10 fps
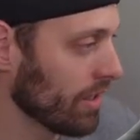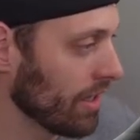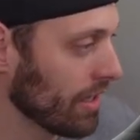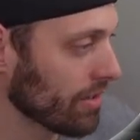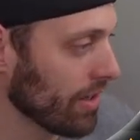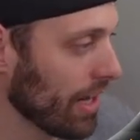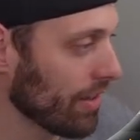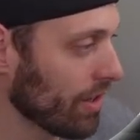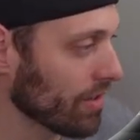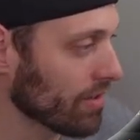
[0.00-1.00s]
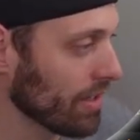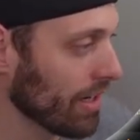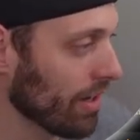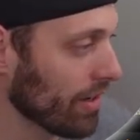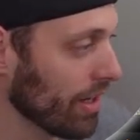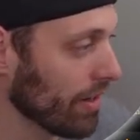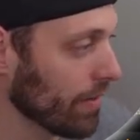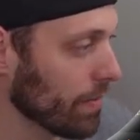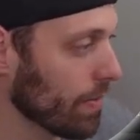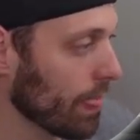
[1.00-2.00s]
And so now that you can see down
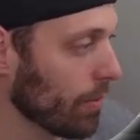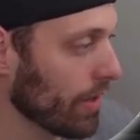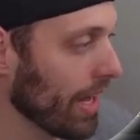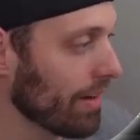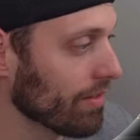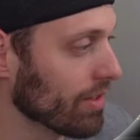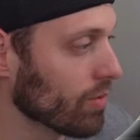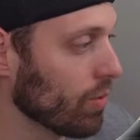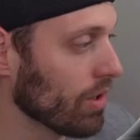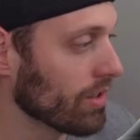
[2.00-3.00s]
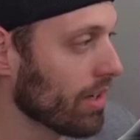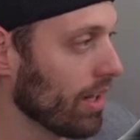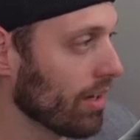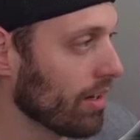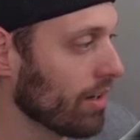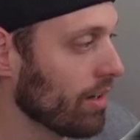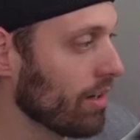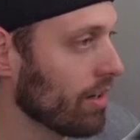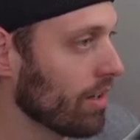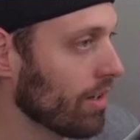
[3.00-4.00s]
here, we have this one color
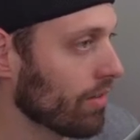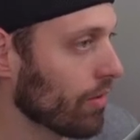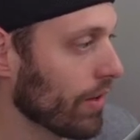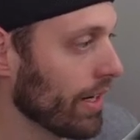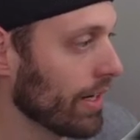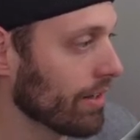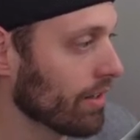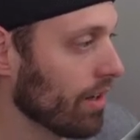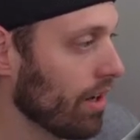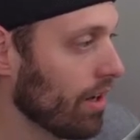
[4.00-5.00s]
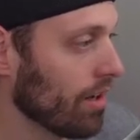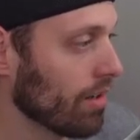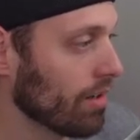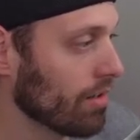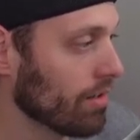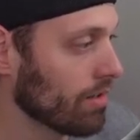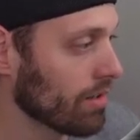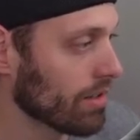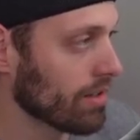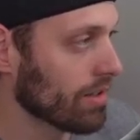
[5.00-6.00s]
of green all
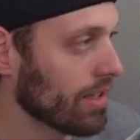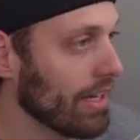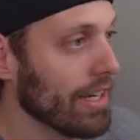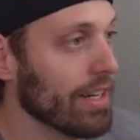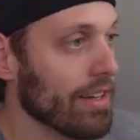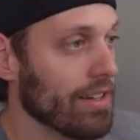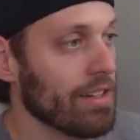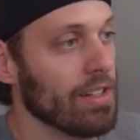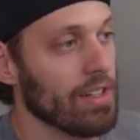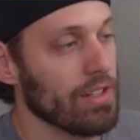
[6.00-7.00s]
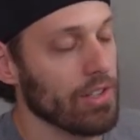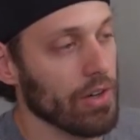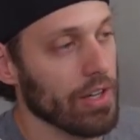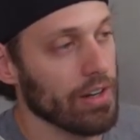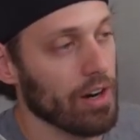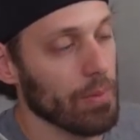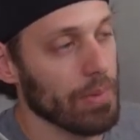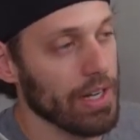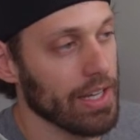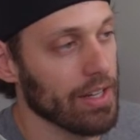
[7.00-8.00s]
keyed. So in our
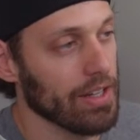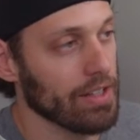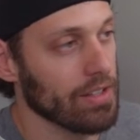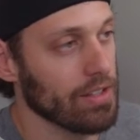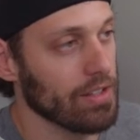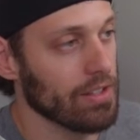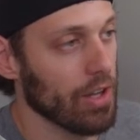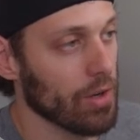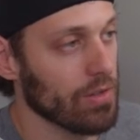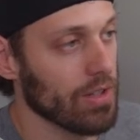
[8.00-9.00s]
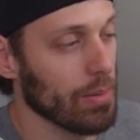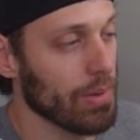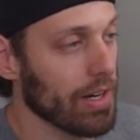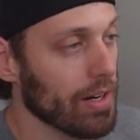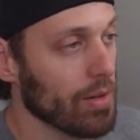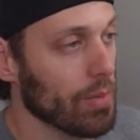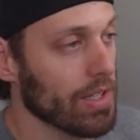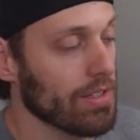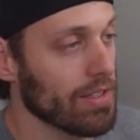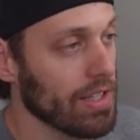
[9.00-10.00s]
media nodes up here, we
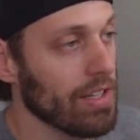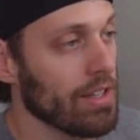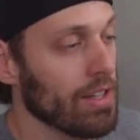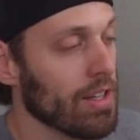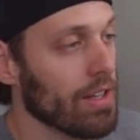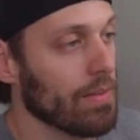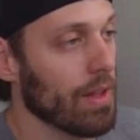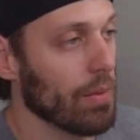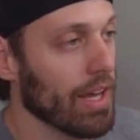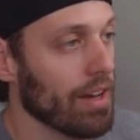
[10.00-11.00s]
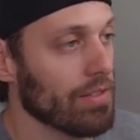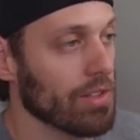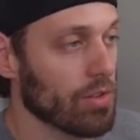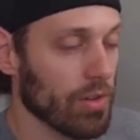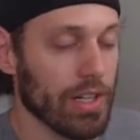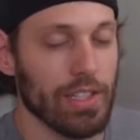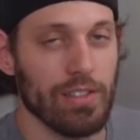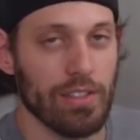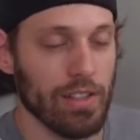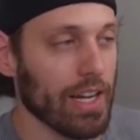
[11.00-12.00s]
see that we have this green
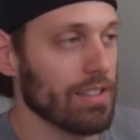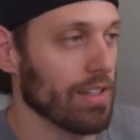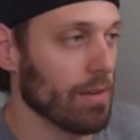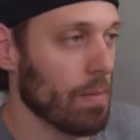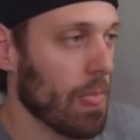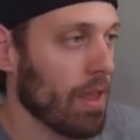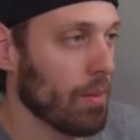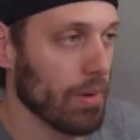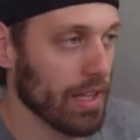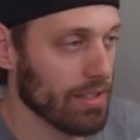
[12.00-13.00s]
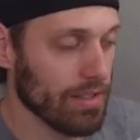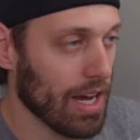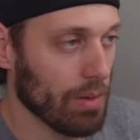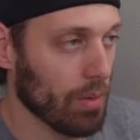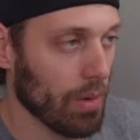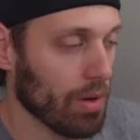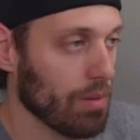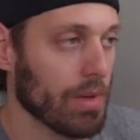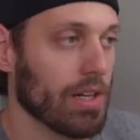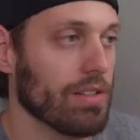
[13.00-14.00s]
selected, but that's not what we want,
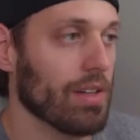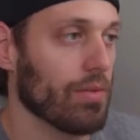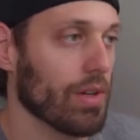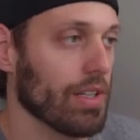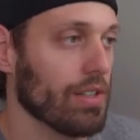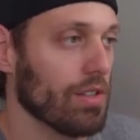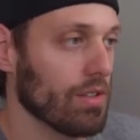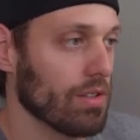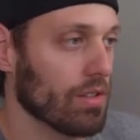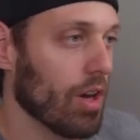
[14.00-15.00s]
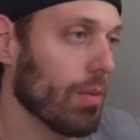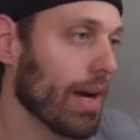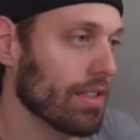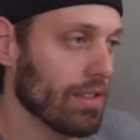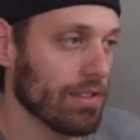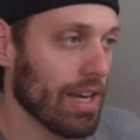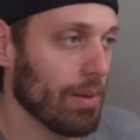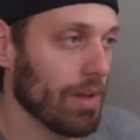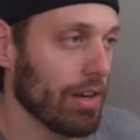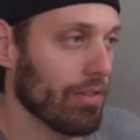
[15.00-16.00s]
because if we go back to the
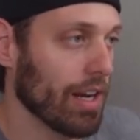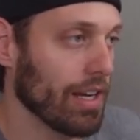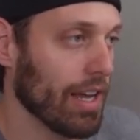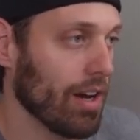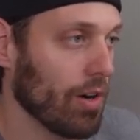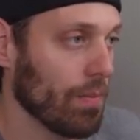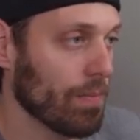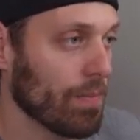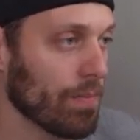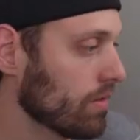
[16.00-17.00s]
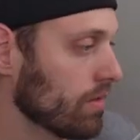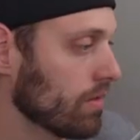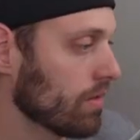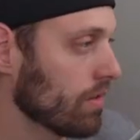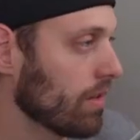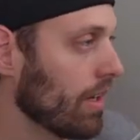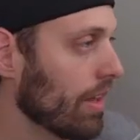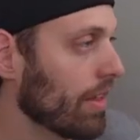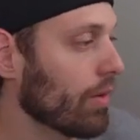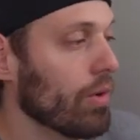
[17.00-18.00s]
timeline right now,
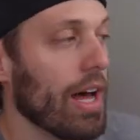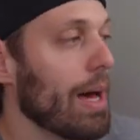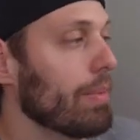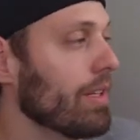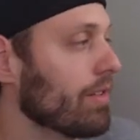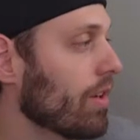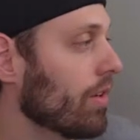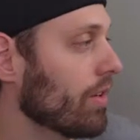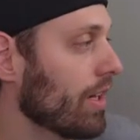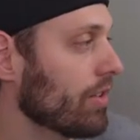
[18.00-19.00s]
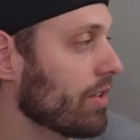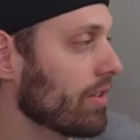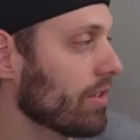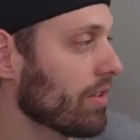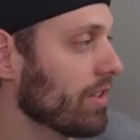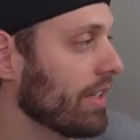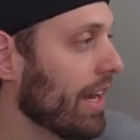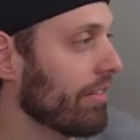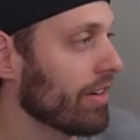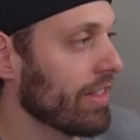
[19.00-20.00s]
nothing will happen. So as you can still see,
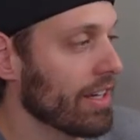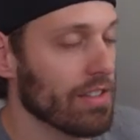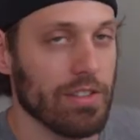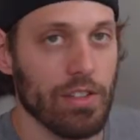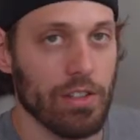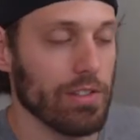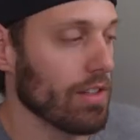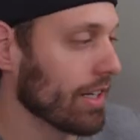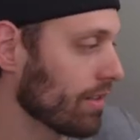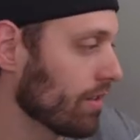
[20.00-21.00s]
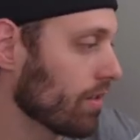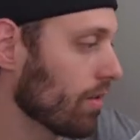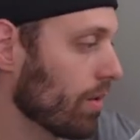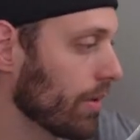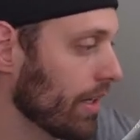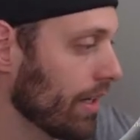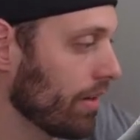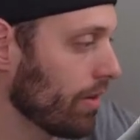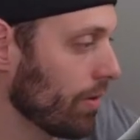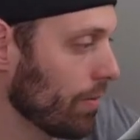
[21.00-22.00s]
everything is still selected. So what we need to
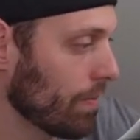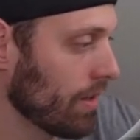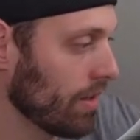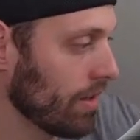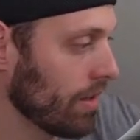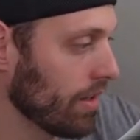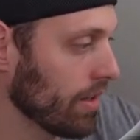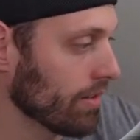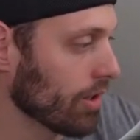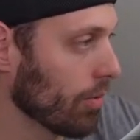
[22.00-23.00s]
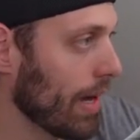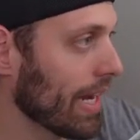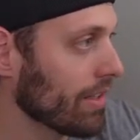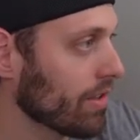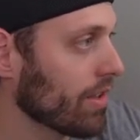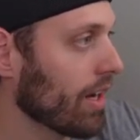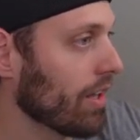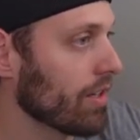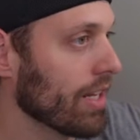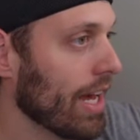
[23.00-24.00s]
do is go back into the
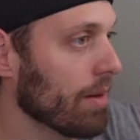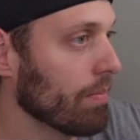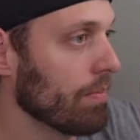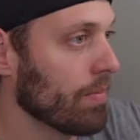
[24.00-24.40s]
color tab,